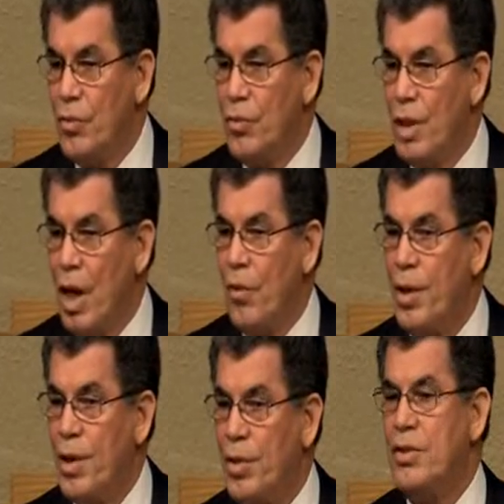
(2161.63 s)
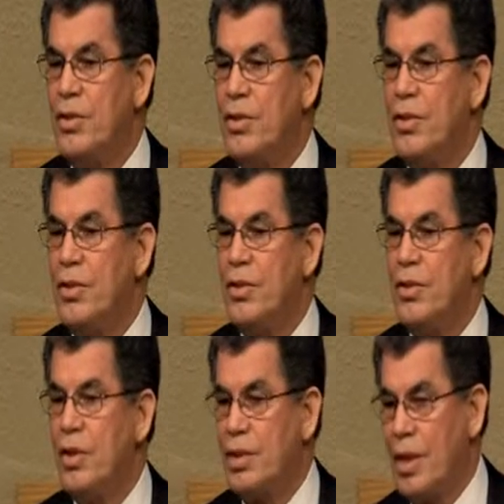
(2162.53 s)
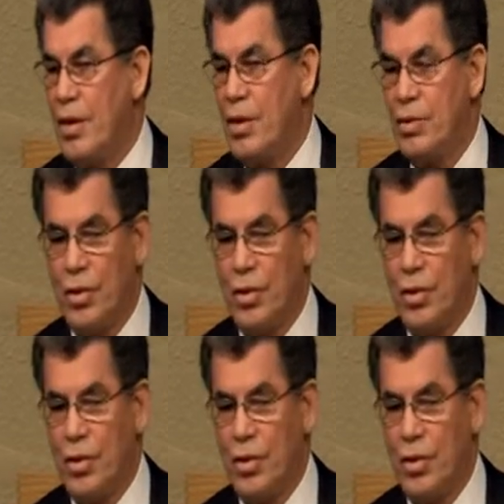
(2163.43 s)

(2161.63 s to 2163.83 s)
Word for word: Now are called vegetarians.